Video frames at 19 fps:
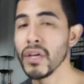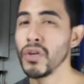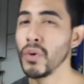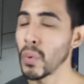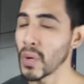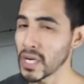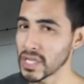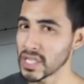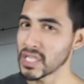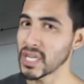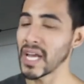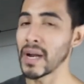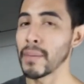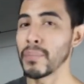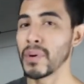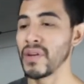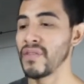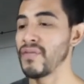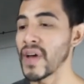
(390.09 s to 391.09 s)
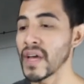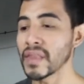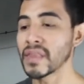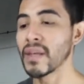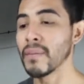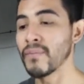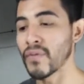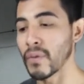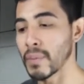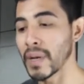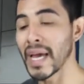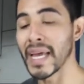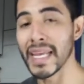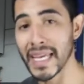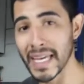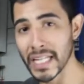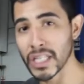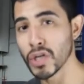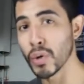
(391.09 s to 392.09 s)
You want to just kind of prevent them from
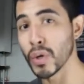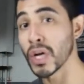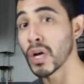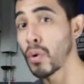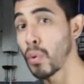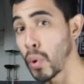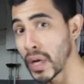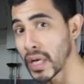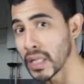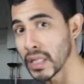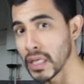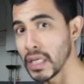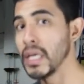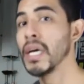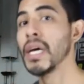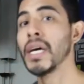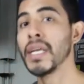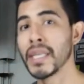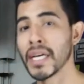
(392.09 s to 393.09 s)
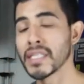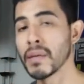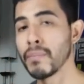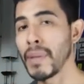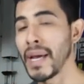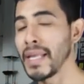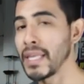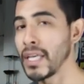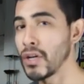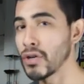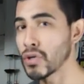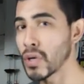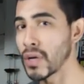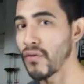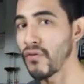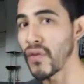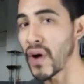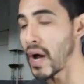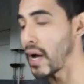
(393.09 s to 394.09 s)
getting into it quickly. That's the main thing you're
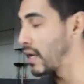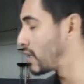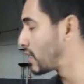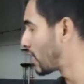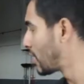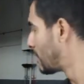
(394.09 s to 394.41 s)
trying to find.